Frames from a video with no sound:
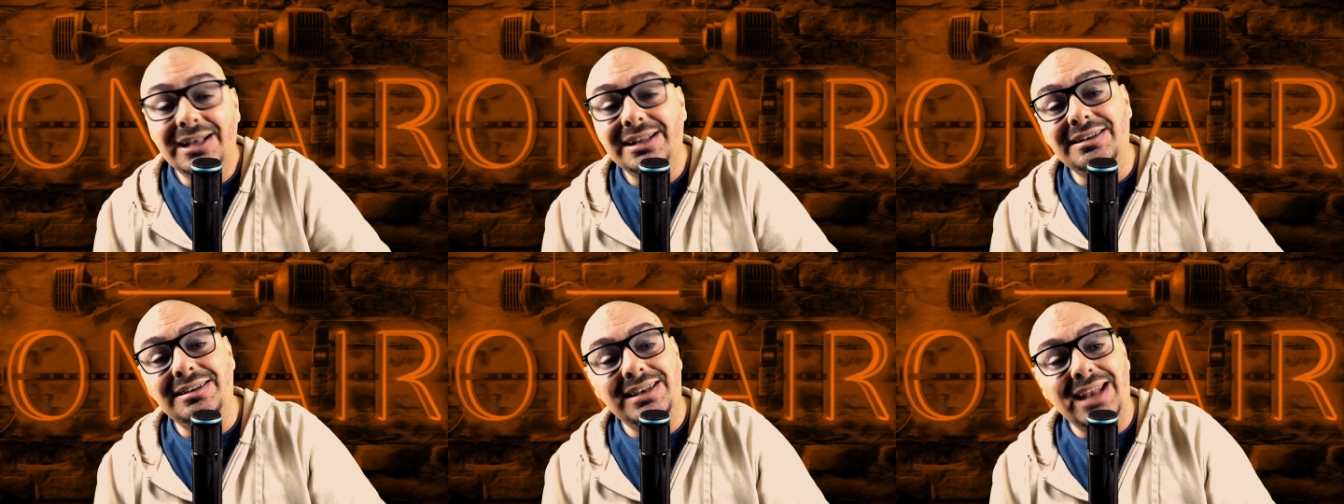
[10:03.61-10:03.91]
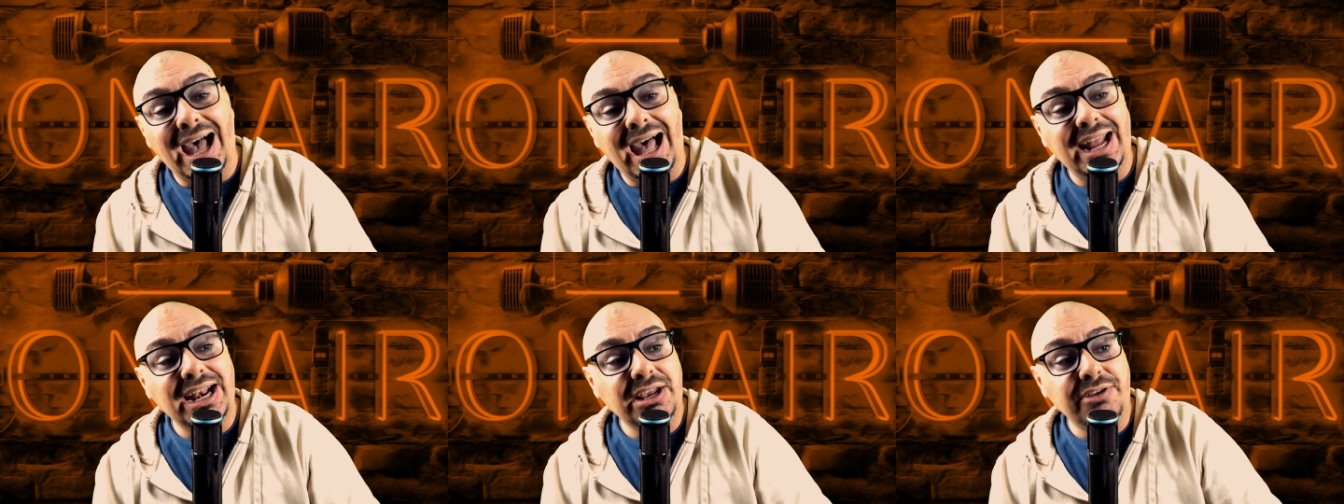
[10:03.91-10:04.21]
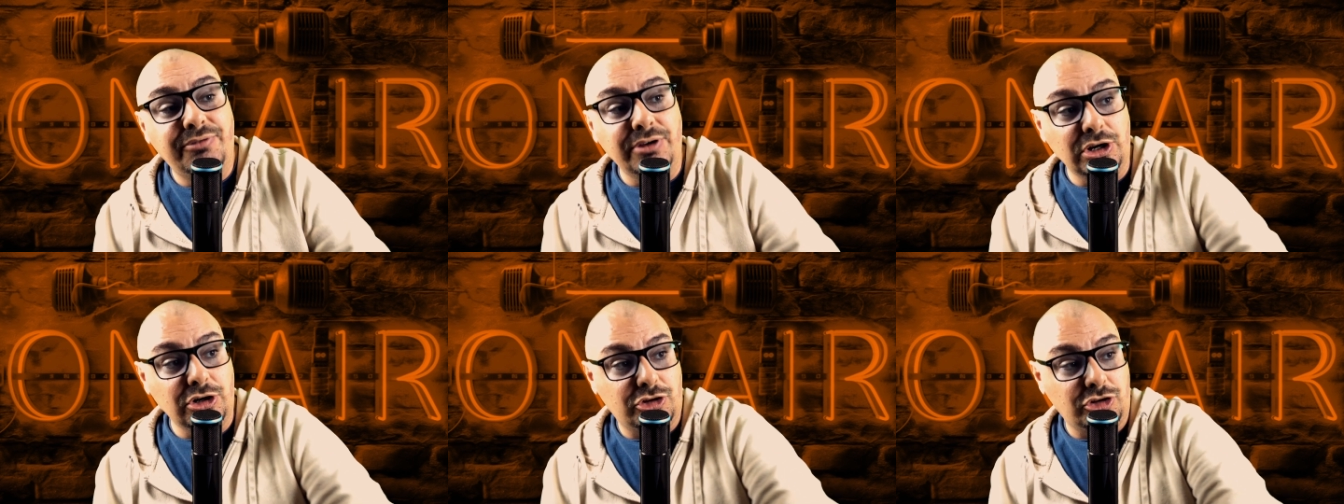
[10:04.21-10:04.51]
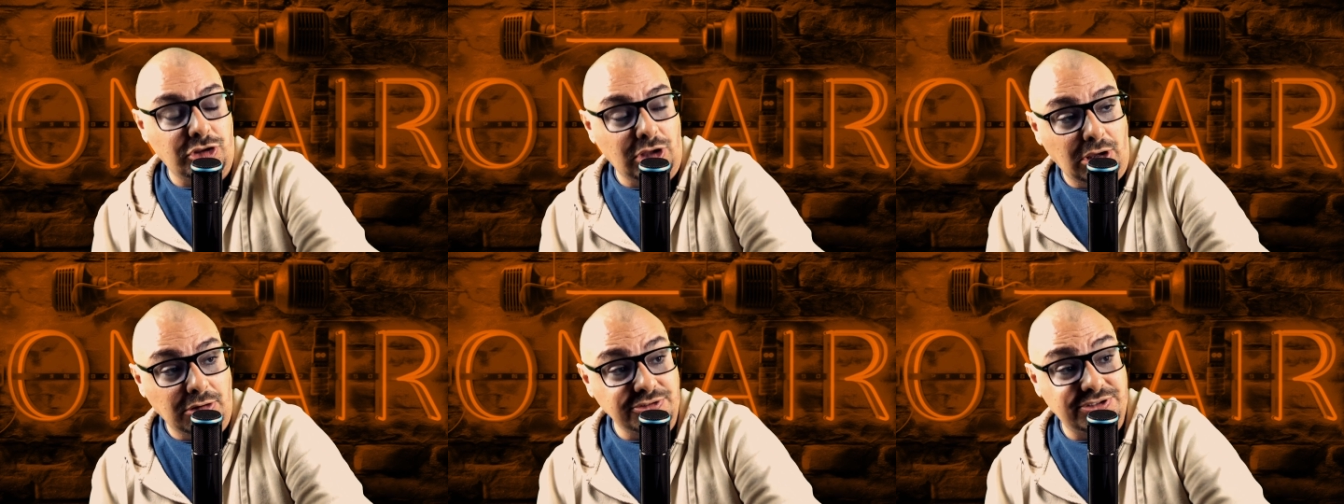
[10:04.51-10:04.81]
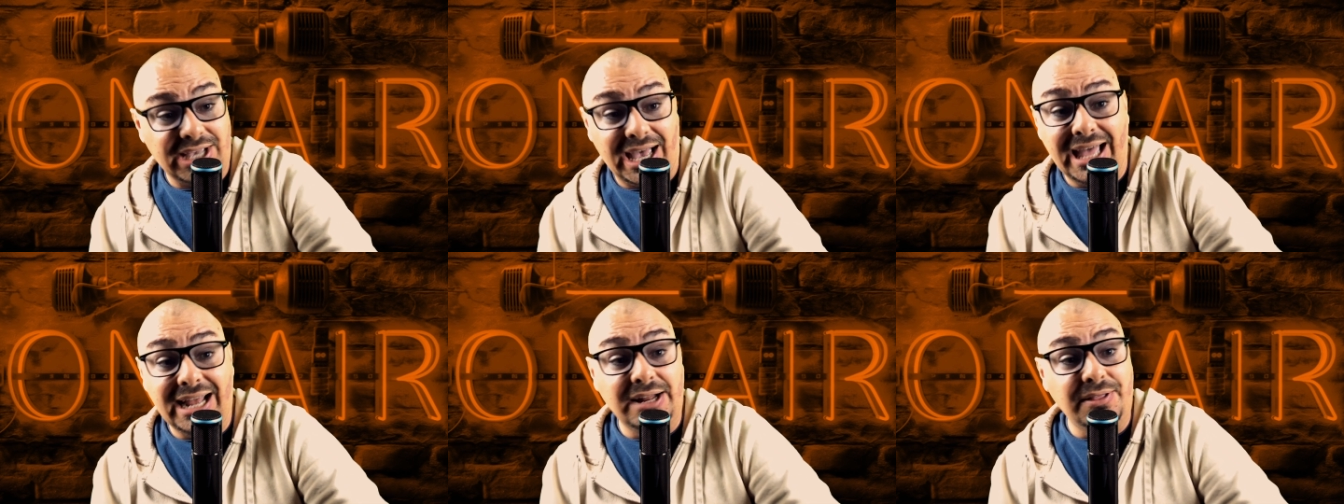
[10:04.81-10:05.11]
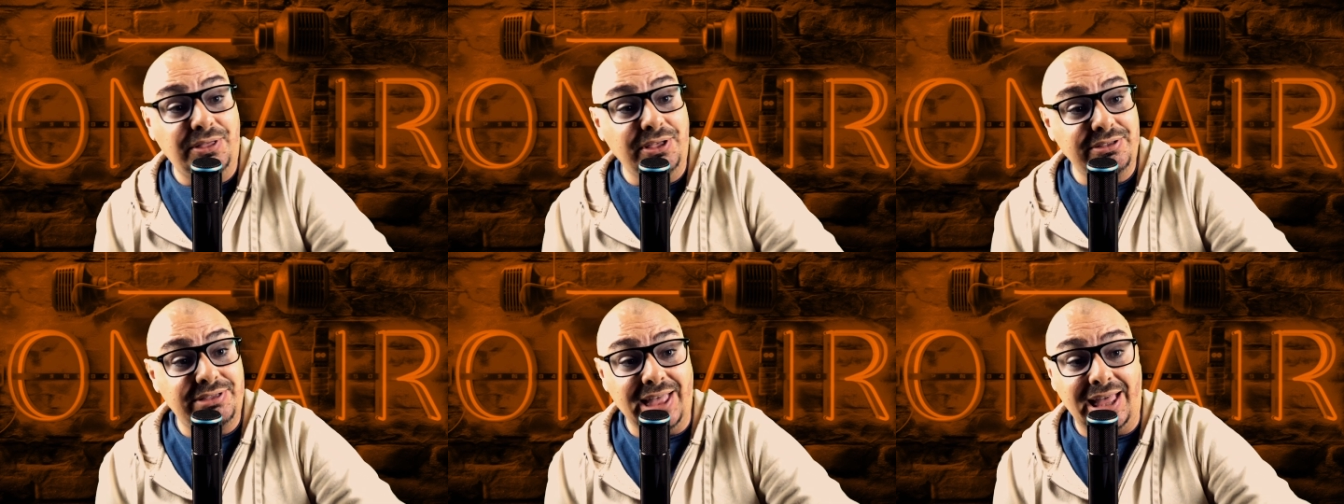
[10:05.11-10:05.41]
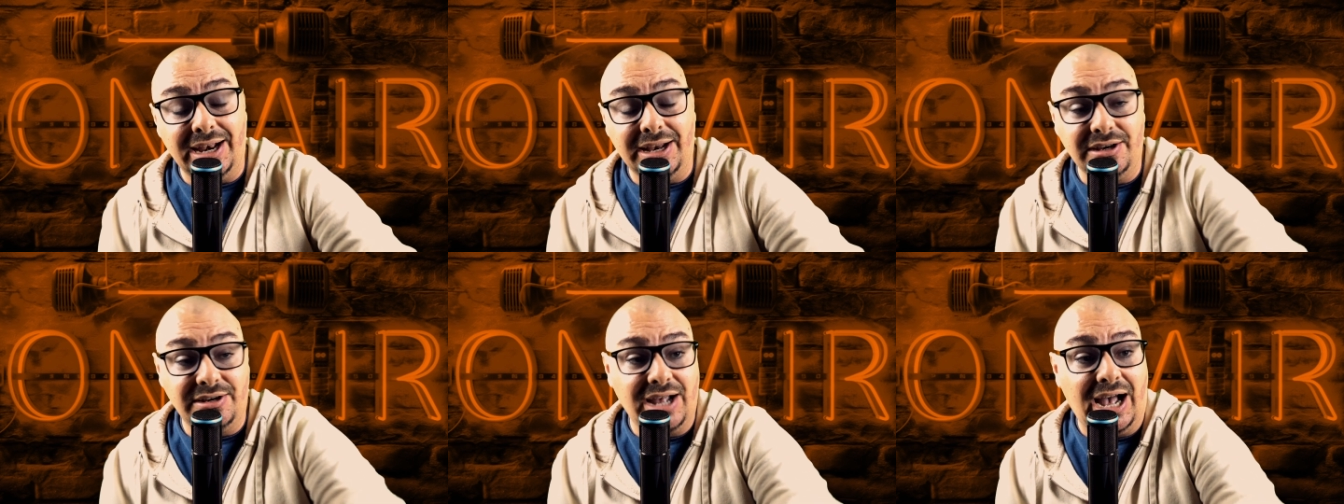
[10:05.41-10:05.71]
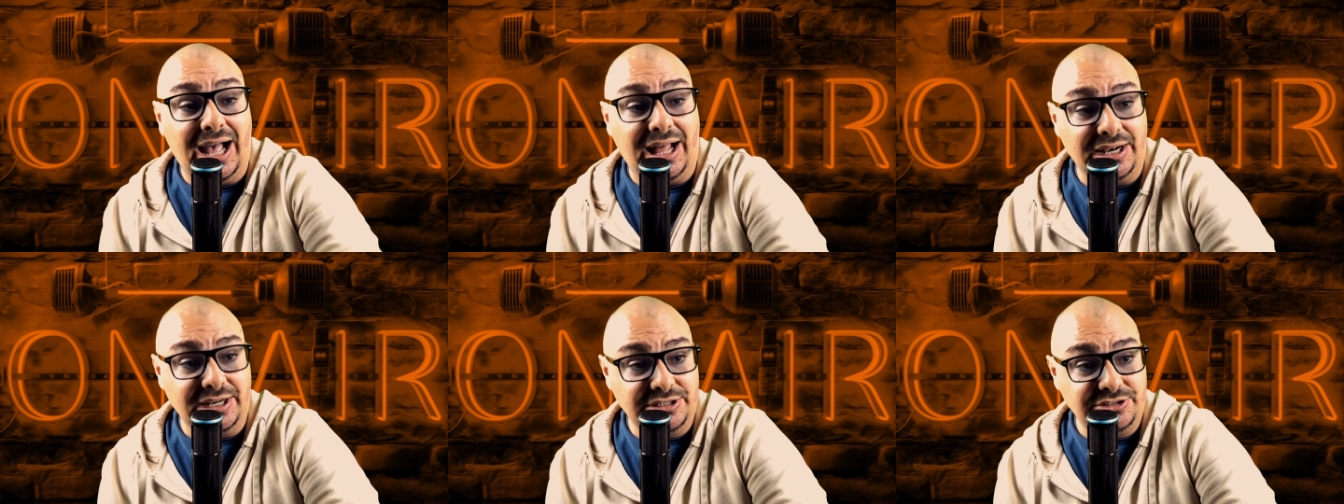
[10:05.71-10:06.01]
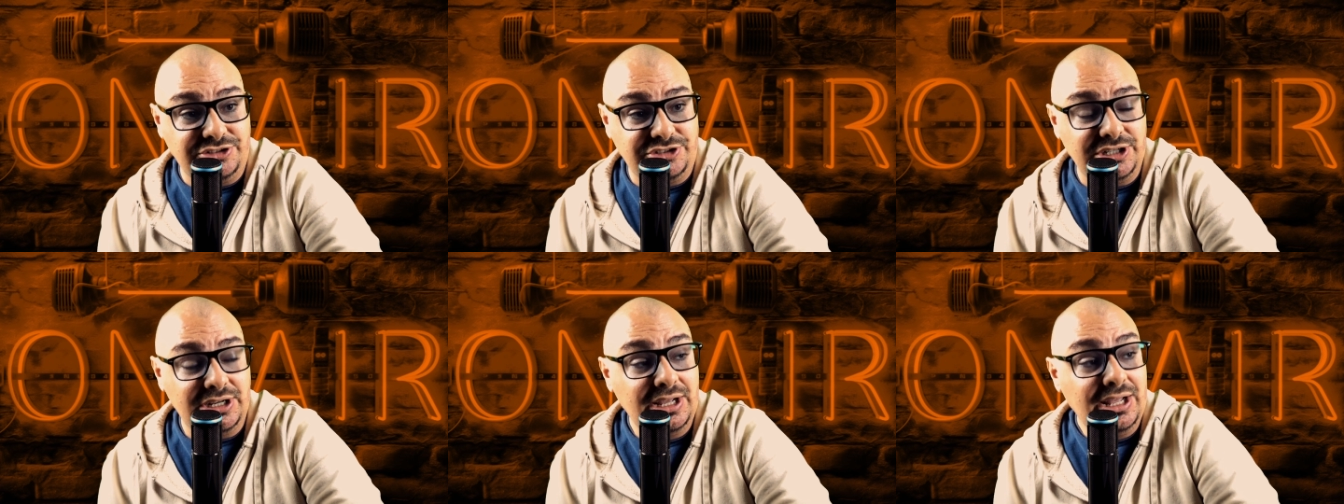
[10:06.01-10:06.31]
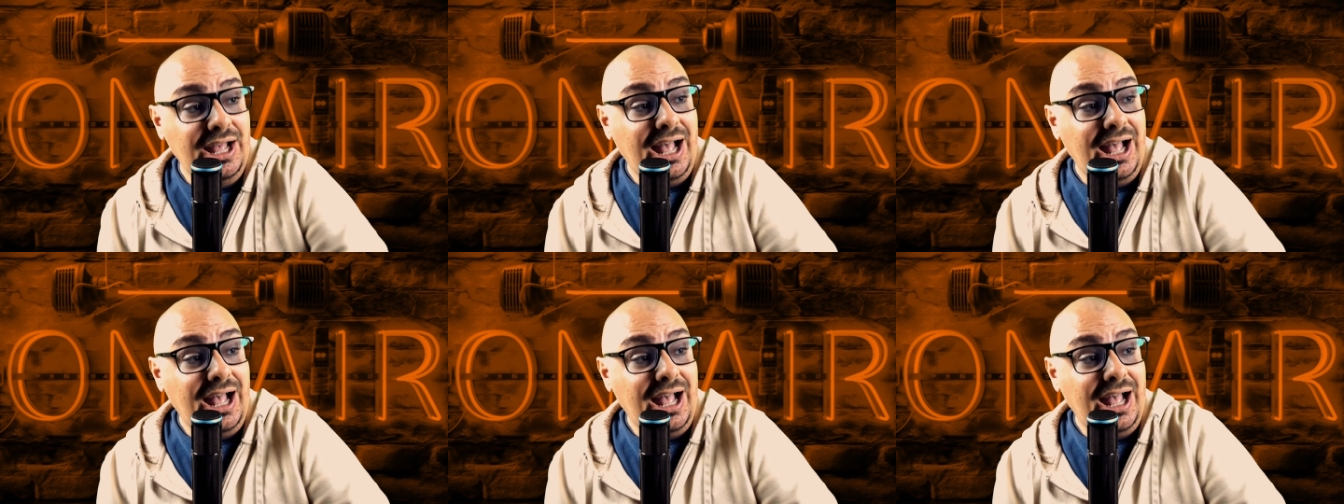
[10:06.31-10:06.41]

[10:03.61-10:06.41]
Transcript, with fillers: Not even close. I didn't think that in college.